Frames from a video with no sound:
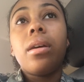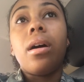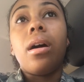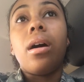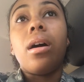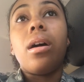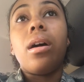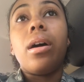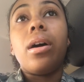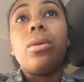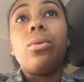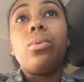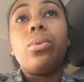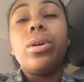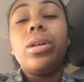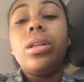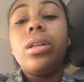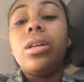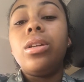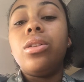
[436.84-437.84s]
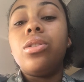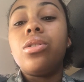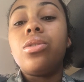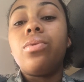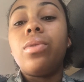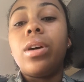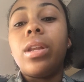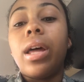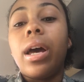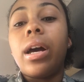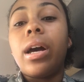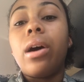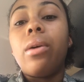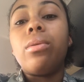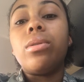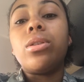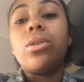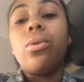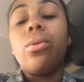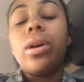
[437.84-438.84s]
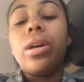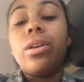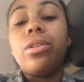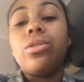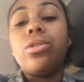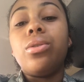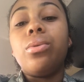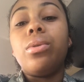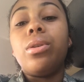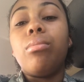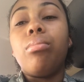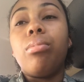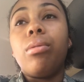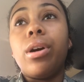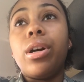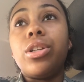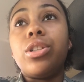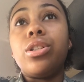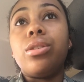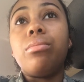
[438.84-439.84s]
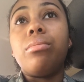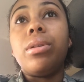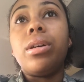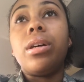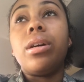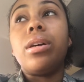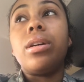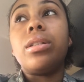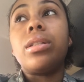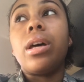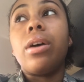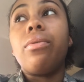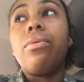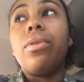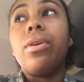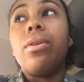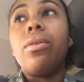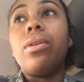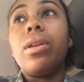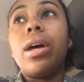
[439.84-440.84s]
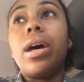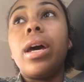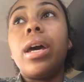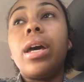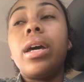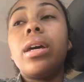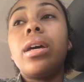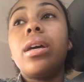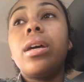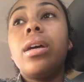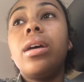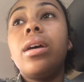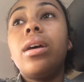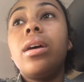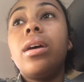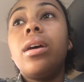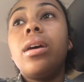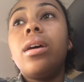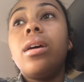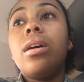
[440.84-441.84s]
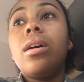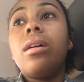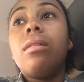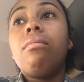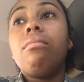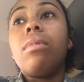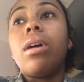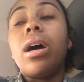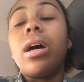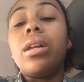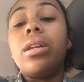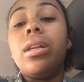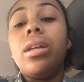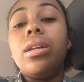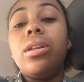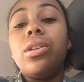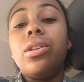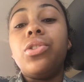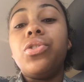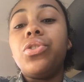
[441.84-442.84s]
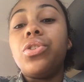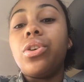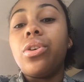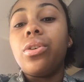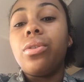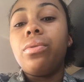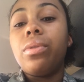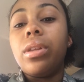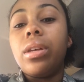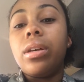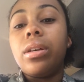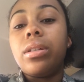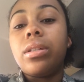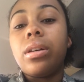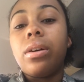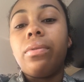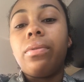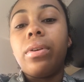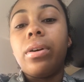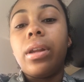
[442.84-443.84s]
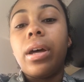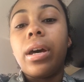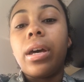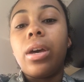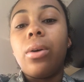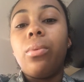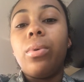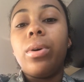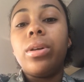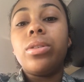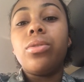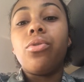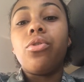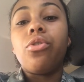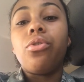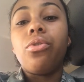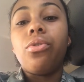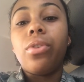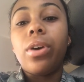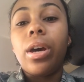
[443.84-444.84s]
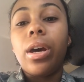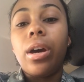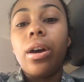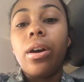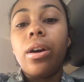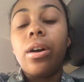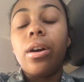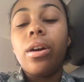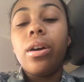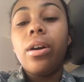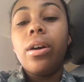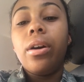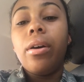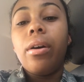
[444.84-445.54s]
I really just felt like I was going into a depression because I felt like I didn't deserve this. I felt like it wasn't fair.